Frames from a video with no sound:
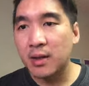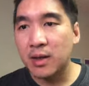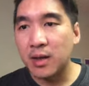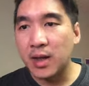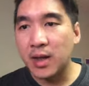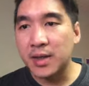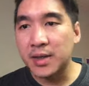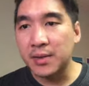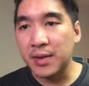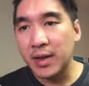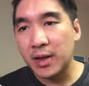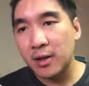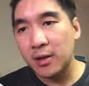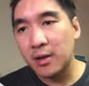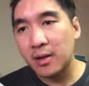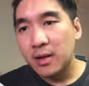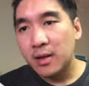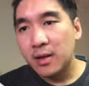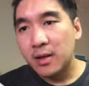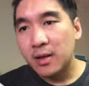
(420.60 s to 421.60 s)
And so
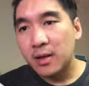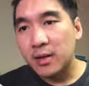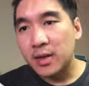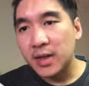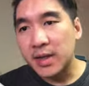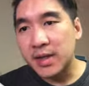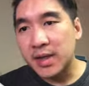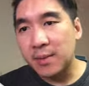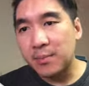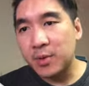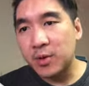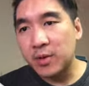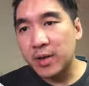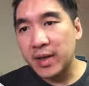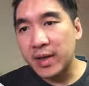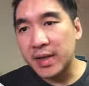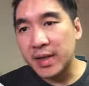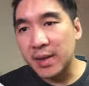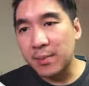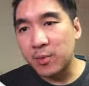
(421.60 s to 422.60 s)
here, this number
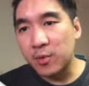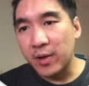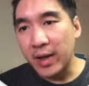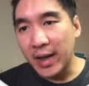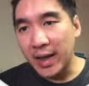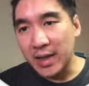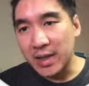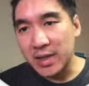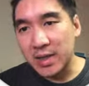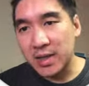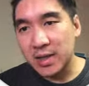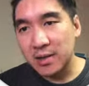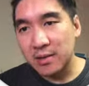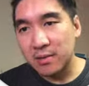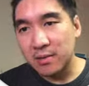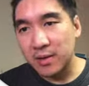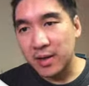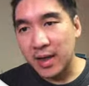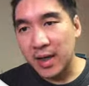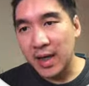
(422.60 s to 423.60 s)
is number 8.
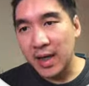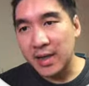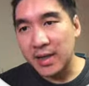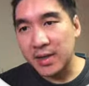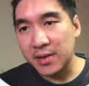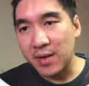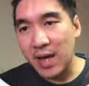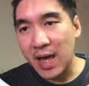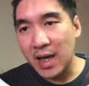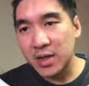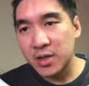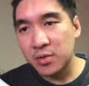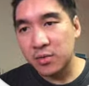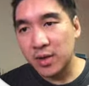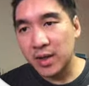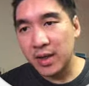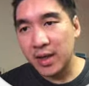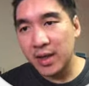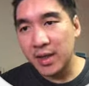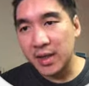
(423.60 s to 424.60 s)
Okay, and so
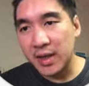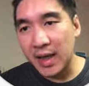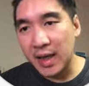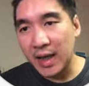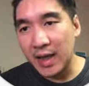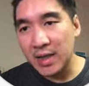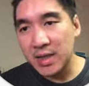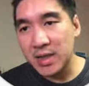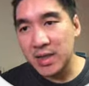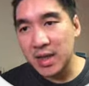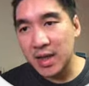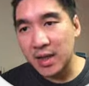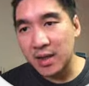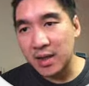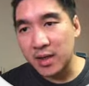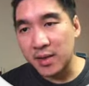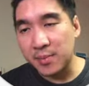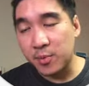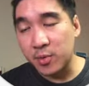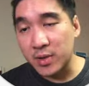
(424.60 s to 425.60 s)
actually it's 8 and
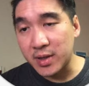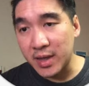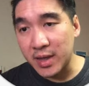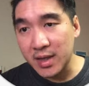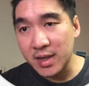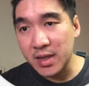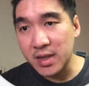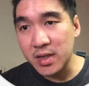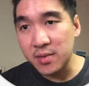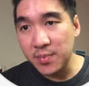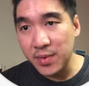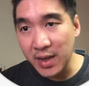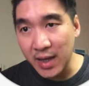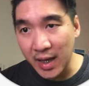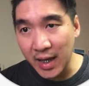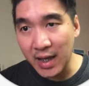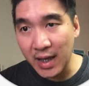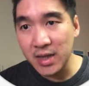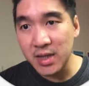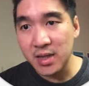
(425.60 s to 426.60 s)
it's predicted to be
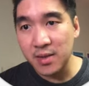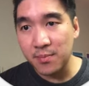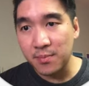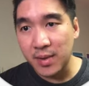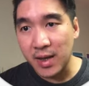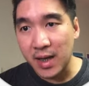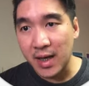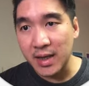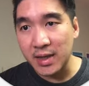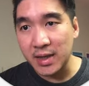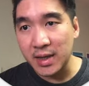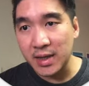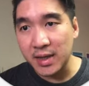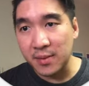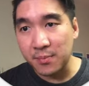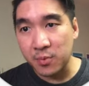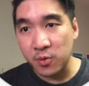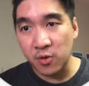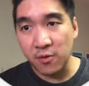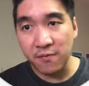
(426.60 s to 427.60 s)
8 by the
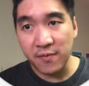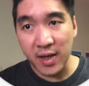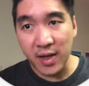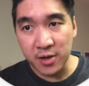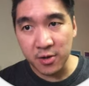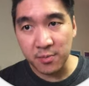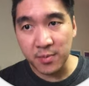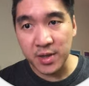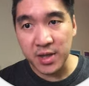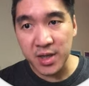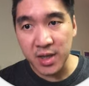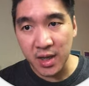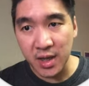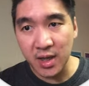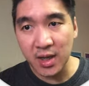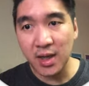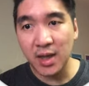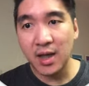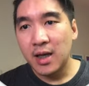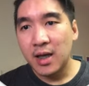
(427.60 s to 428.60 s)
support vector
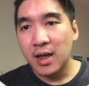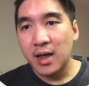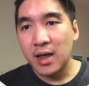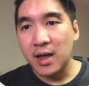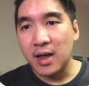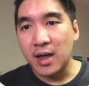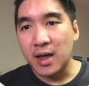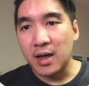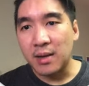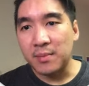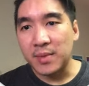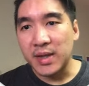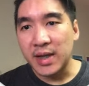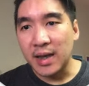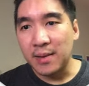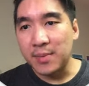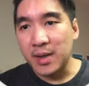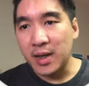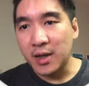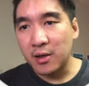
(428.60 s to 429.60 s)
machine.
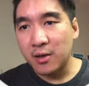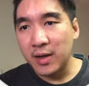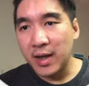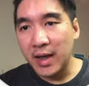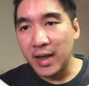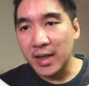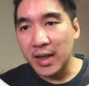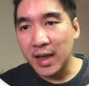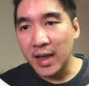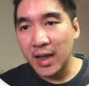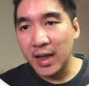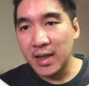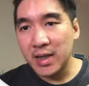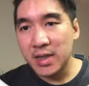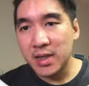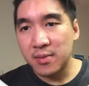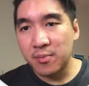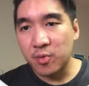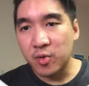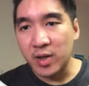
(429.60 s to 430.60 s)
Same here, 8,
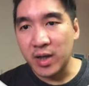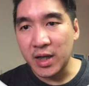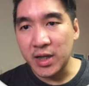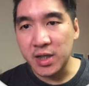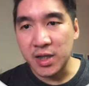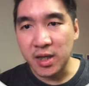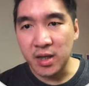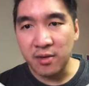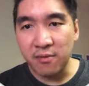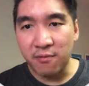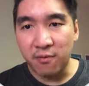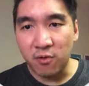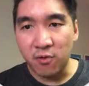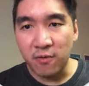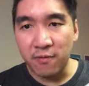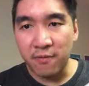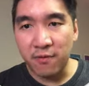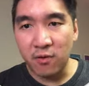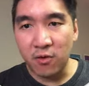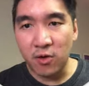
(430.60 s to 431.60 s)
8, prediction 4,
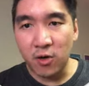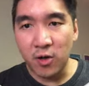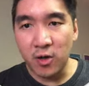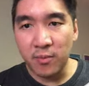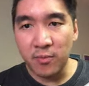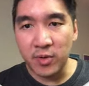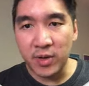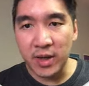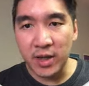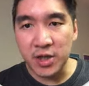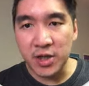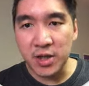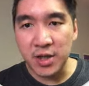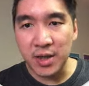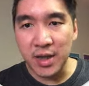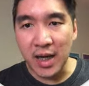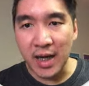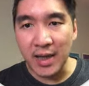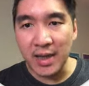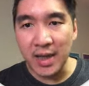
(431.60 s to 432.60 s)
4,
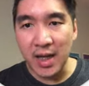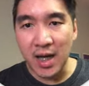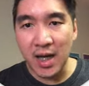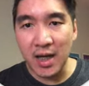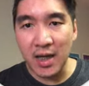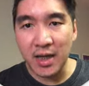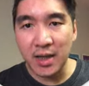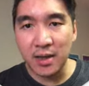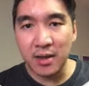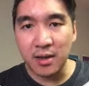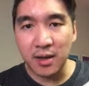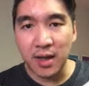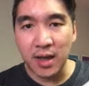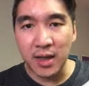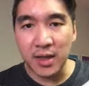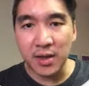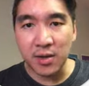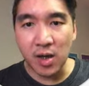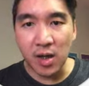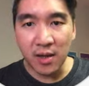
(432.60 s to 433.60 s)
prediction 9, 9. Okay,
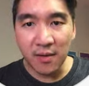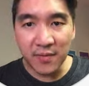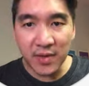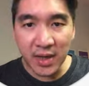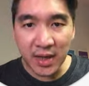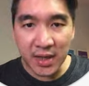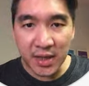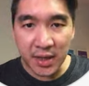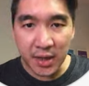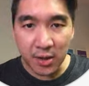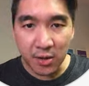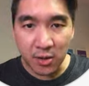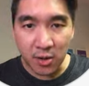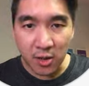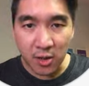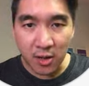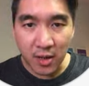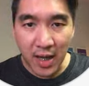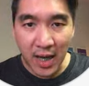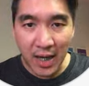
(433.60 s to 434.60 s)
so all of these here
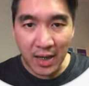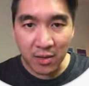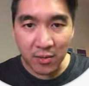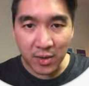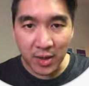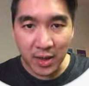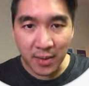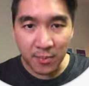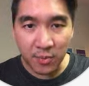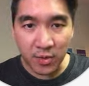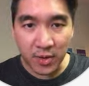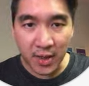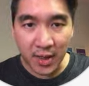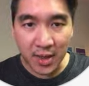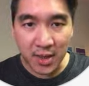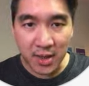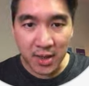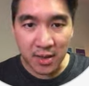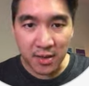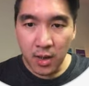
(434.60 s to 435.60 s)
are accurately
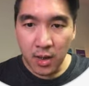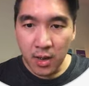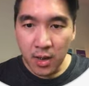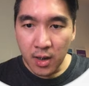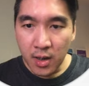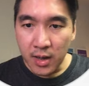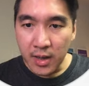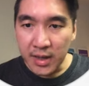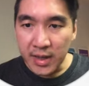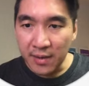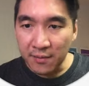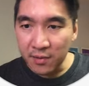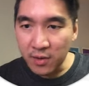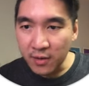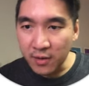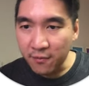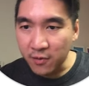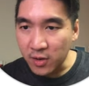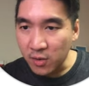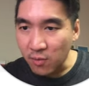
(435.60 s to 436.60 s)
predicted. Let's have a
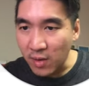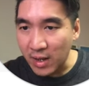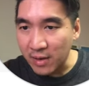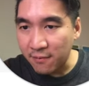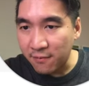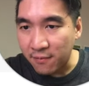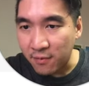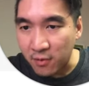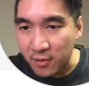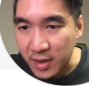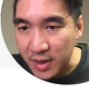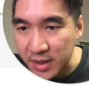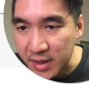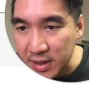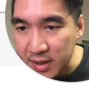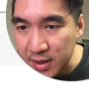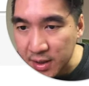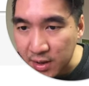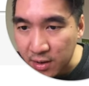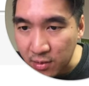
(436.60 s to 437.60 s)
look for the random
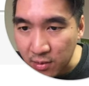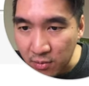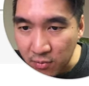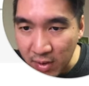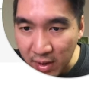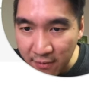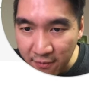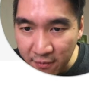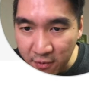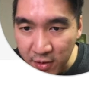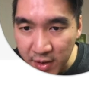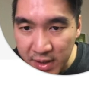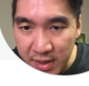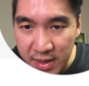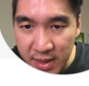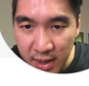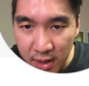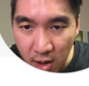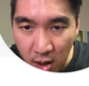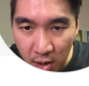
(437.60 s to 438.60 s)
forest. So random forest
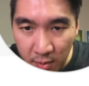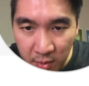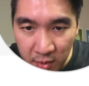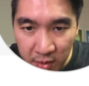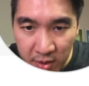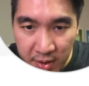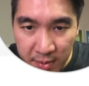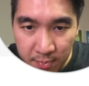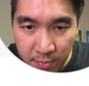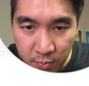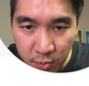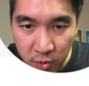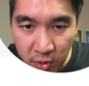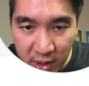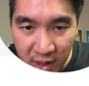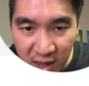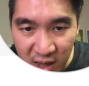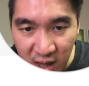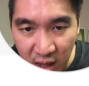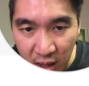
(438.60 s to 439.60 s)
did almost
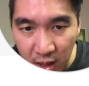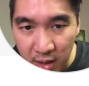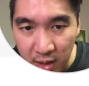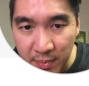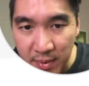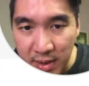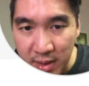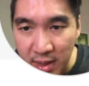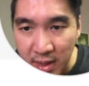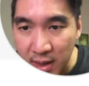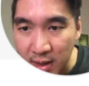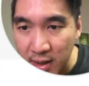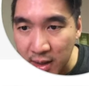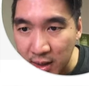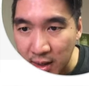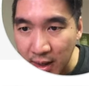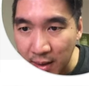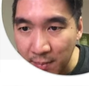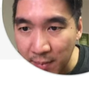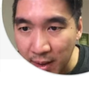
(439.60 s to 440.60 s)
pretty good, but then
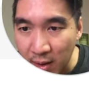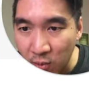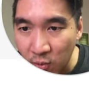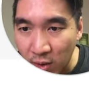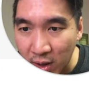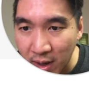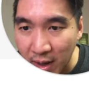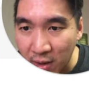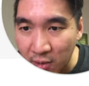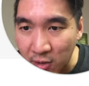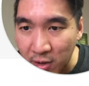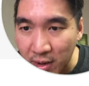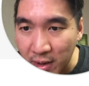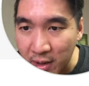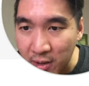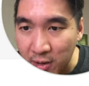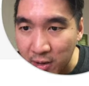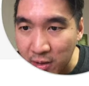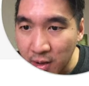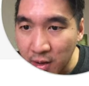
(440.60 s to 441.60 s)
they made one error
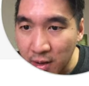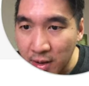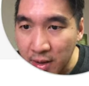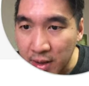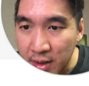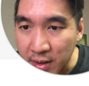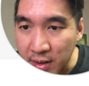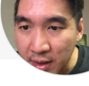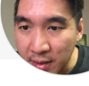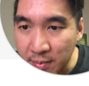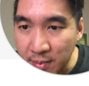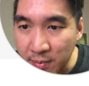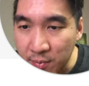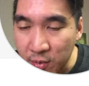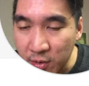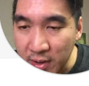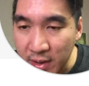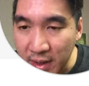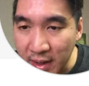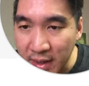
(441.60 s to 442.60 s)
here. So it
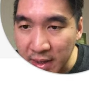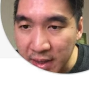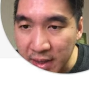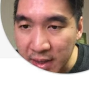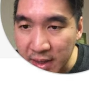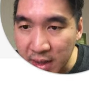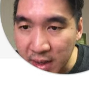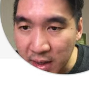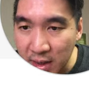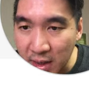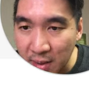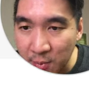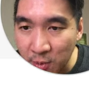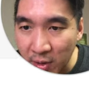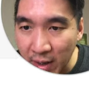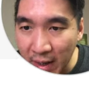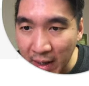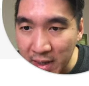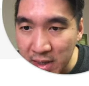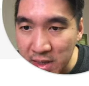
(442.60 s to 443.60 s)
predicts number
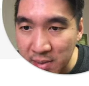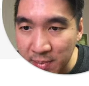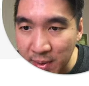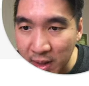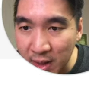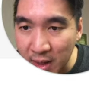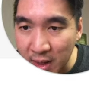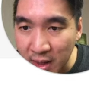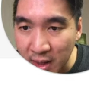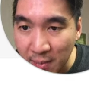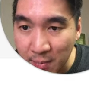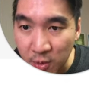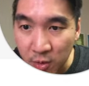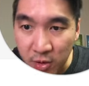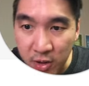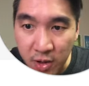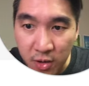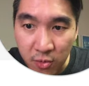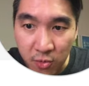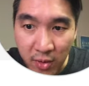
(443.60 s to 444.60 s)
8 to be a
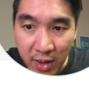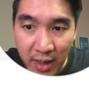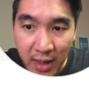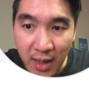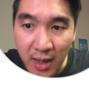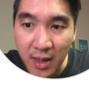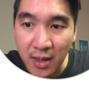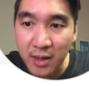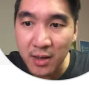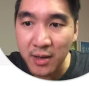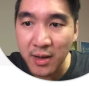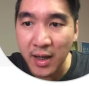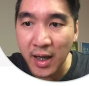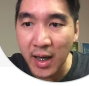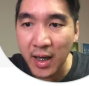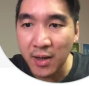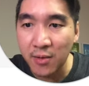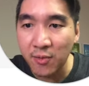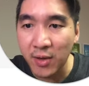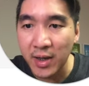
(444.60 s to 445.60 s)
number 3.
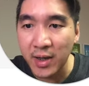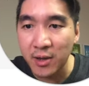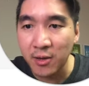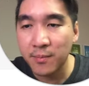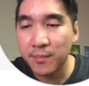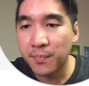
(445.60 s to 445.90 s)
Okay, right here.